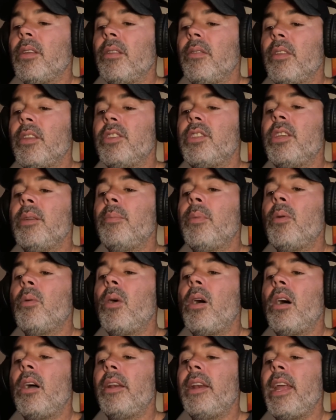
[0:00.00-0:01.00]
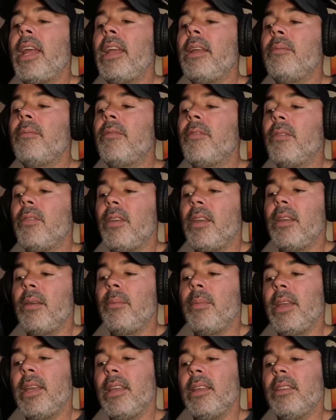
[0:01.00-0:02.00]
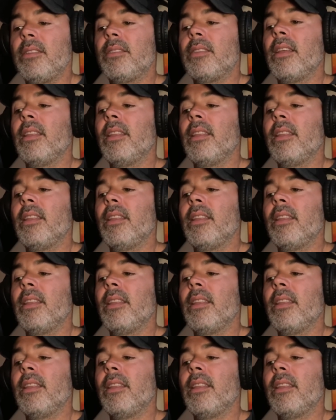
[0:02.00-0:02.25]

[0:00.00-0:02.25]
The Chippewa name for them is